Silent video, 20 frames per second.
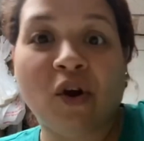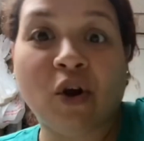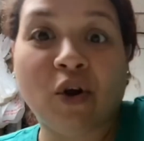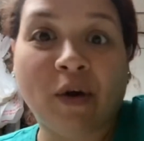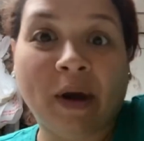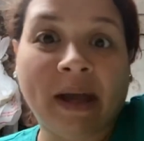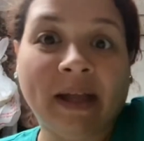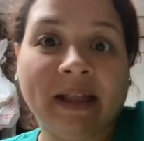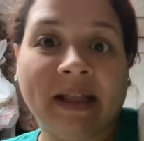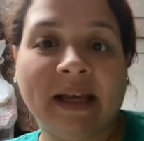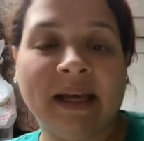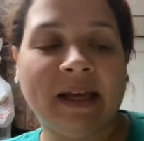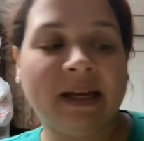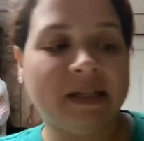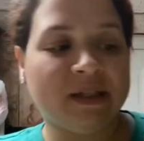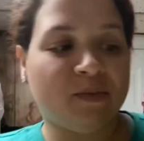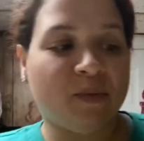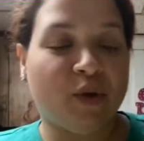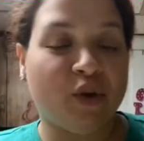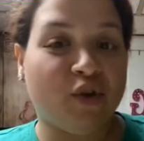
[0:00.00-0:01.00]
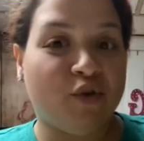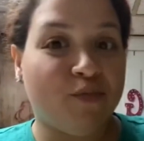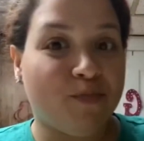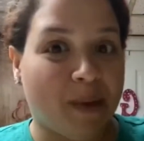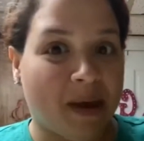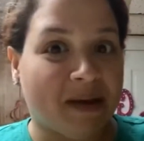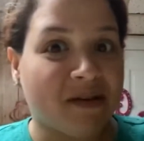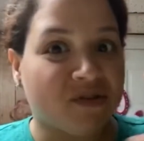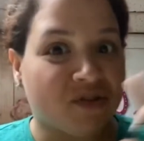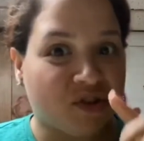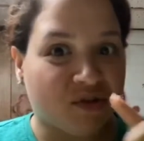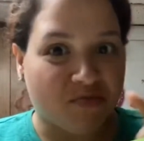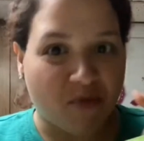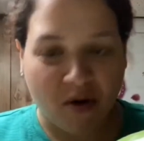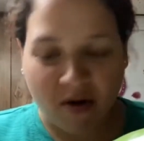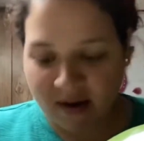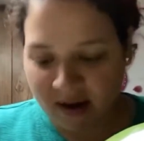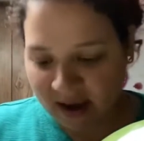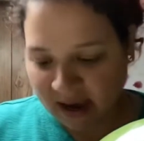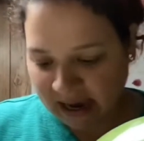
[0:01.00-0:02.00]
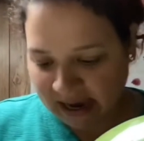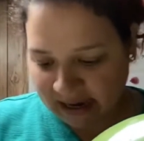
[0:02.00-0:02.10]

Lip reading: great thing is when you make a small cake,